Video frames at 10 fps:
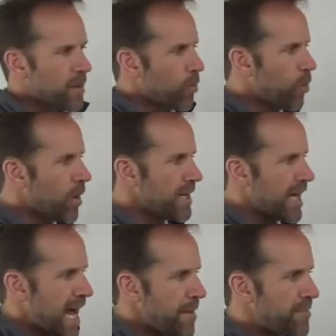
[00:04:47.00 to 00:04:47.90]
what
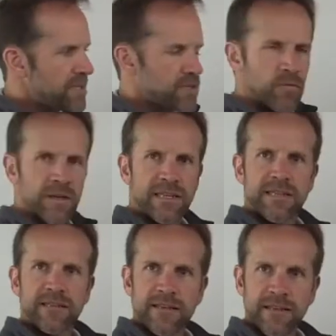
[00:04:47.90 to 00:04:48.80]
happens with
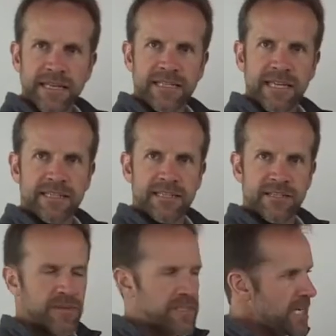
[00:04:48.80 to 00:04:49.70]
the leak test
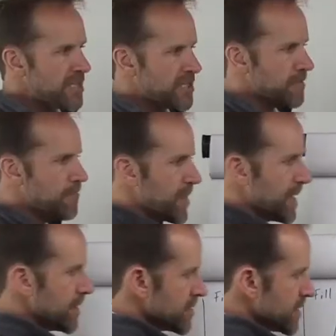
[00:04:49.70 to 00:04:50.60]
instrumentation
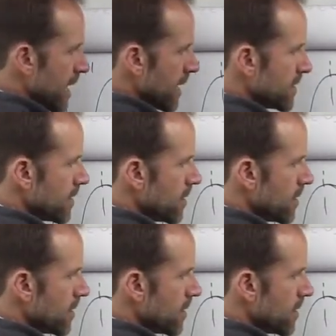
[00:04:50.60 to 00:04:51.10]
is that